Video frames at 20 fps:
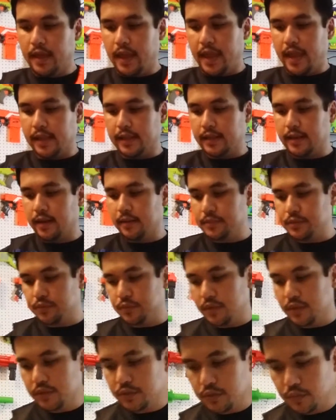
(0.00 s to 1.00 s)
and comes
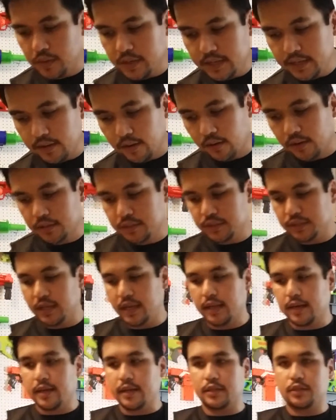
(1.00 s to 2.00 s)
with 20 darts
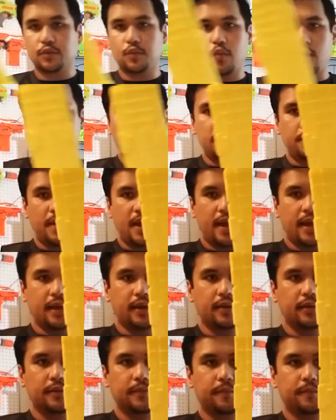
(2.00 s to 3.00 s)
and a 20 mag,